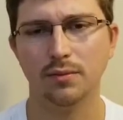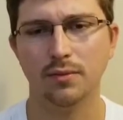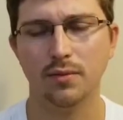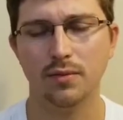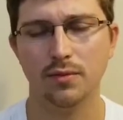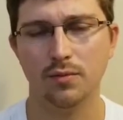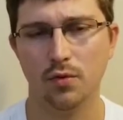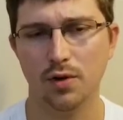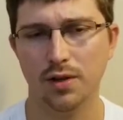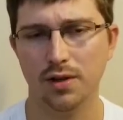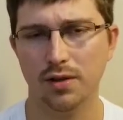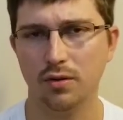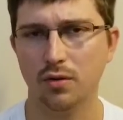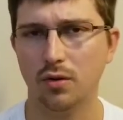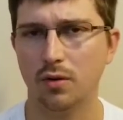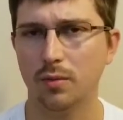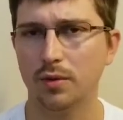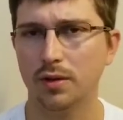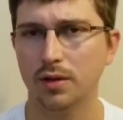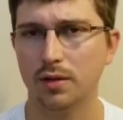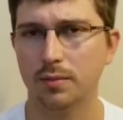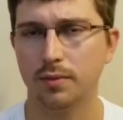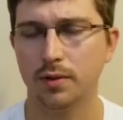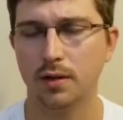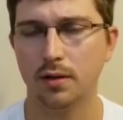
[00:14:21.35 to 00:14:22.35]
with a normal
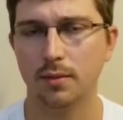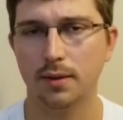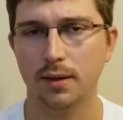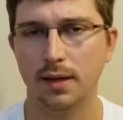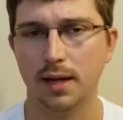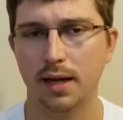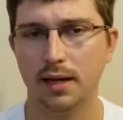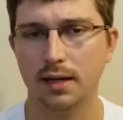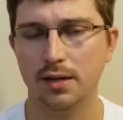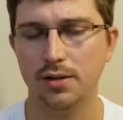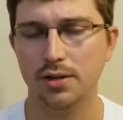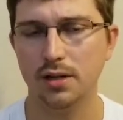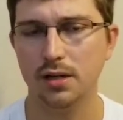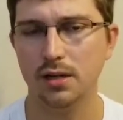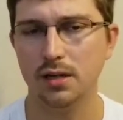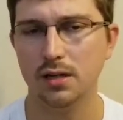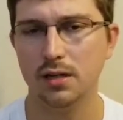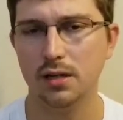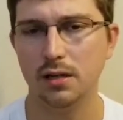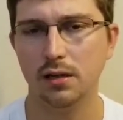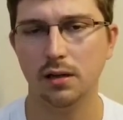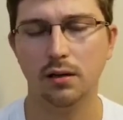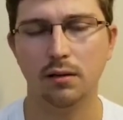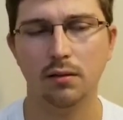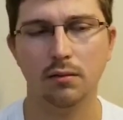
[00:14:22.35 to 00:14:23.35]
diploma, not a
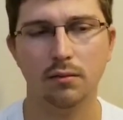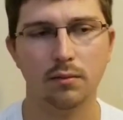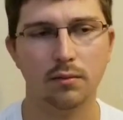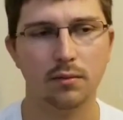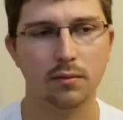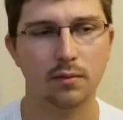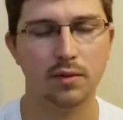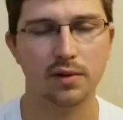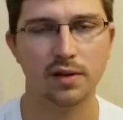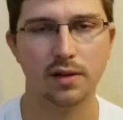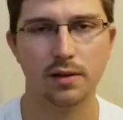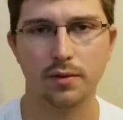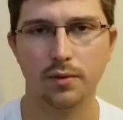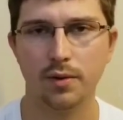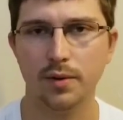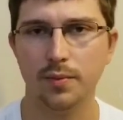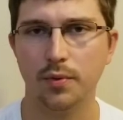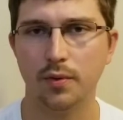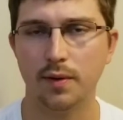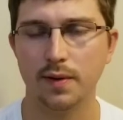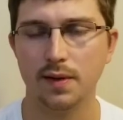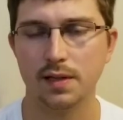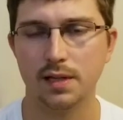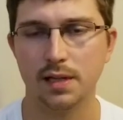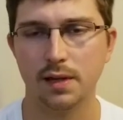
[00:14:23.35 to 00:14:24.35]
GED, with a
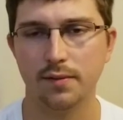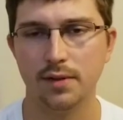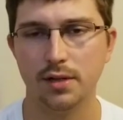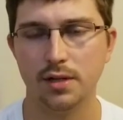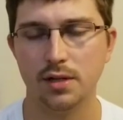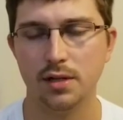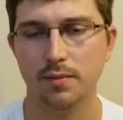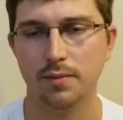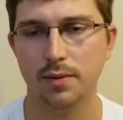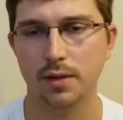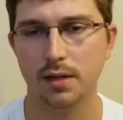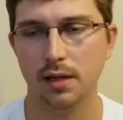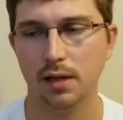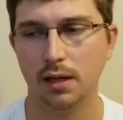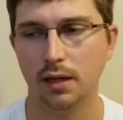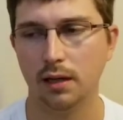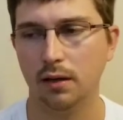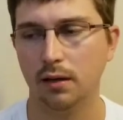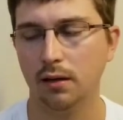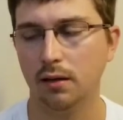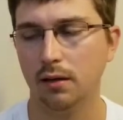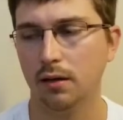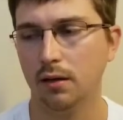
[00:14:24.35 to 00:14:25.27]
3.7 GPA,